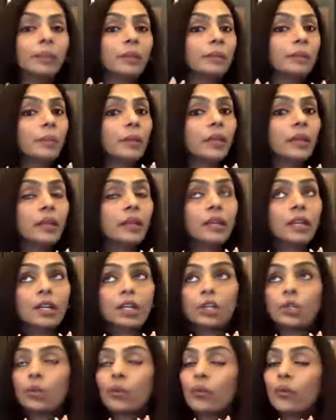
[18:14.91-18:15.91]
People,
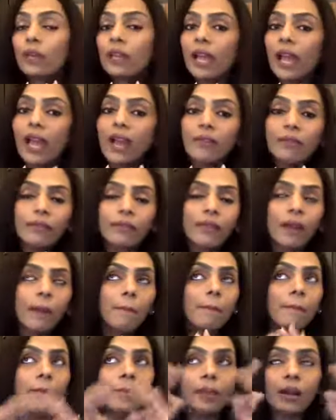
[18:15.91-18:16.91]
you will have
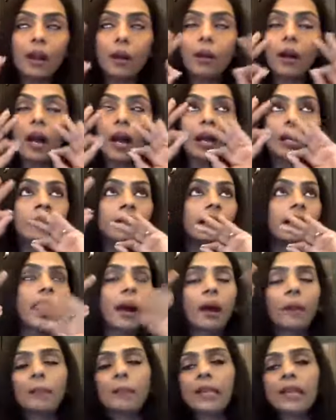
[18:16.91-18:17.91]
an
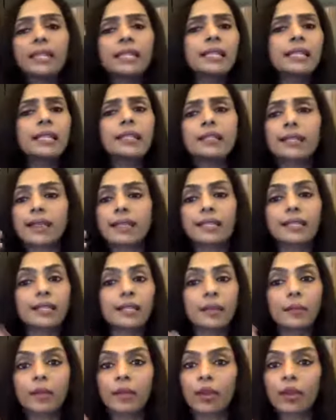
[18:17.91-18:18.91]
amazing
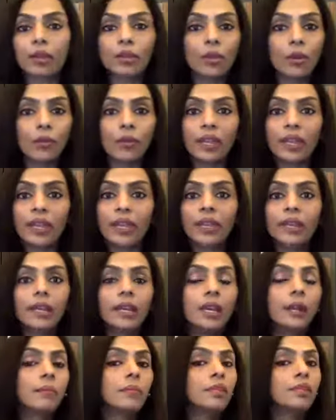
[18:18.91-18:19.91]
test coming on your way,
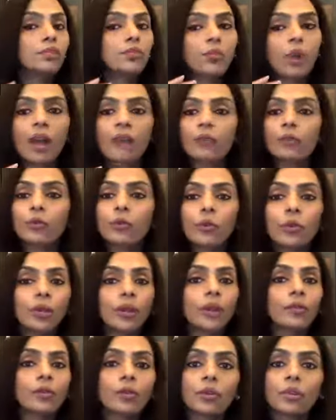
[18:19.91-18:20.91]
but you have to
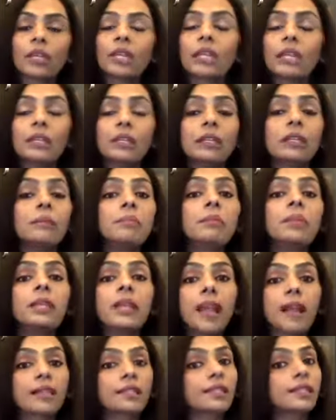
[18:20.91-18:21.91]
really
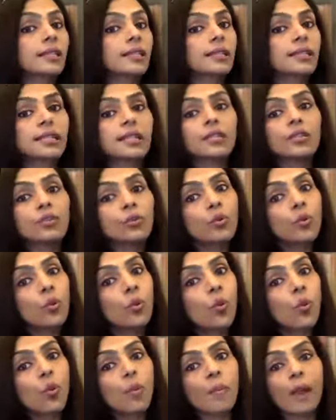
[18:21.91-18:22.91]
be at it and say,
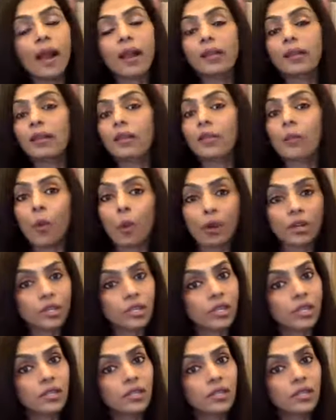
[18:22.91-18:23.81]
no matter what,